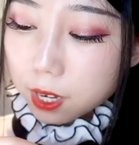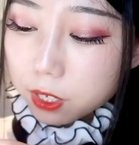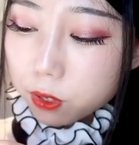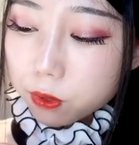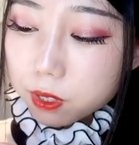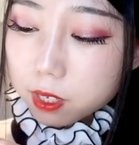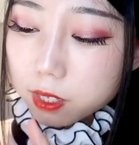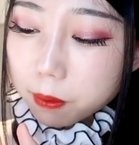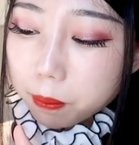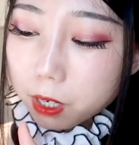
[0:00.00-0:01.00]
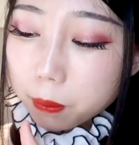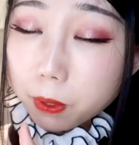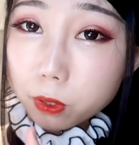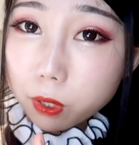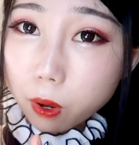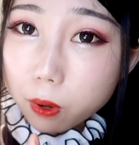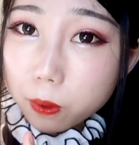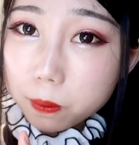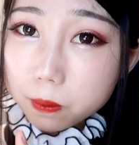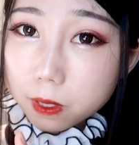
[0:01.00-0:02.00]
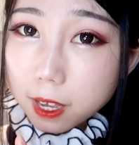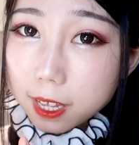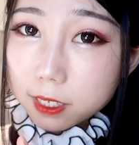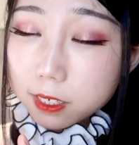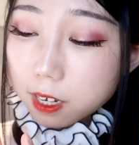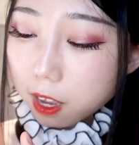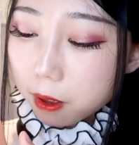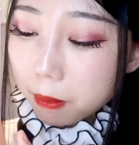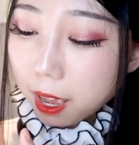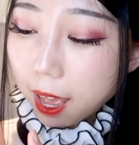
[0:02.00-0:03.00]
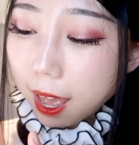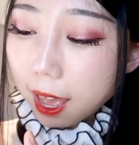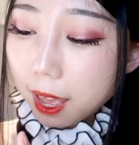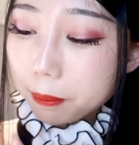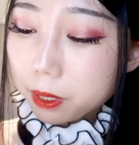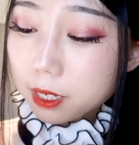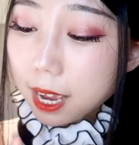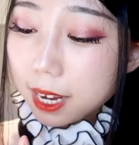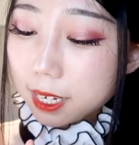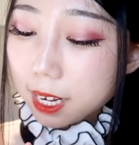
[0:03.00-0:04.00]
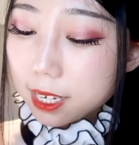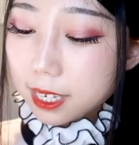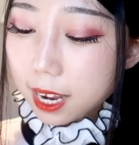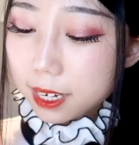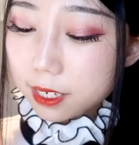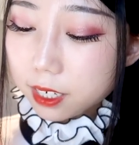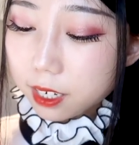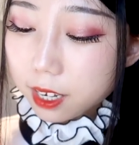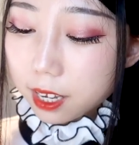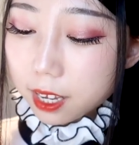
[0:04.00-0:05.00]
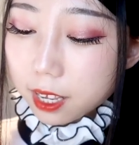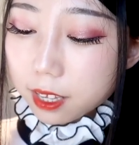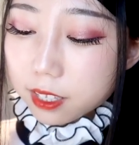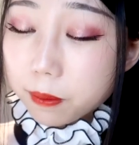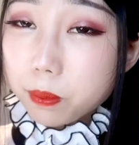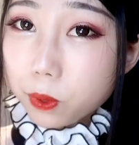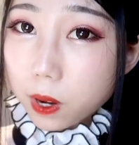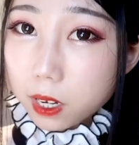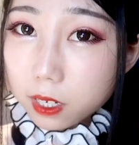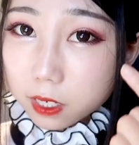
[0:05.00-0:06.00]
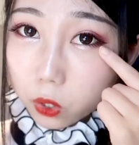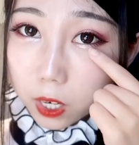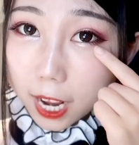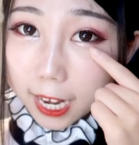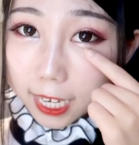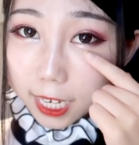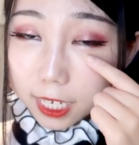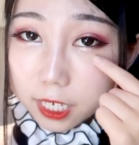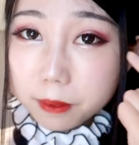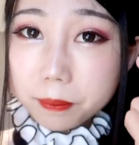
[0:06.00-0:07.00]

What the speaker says: So I used the purple tone color on my upper eyelid and the brown lower eyelid.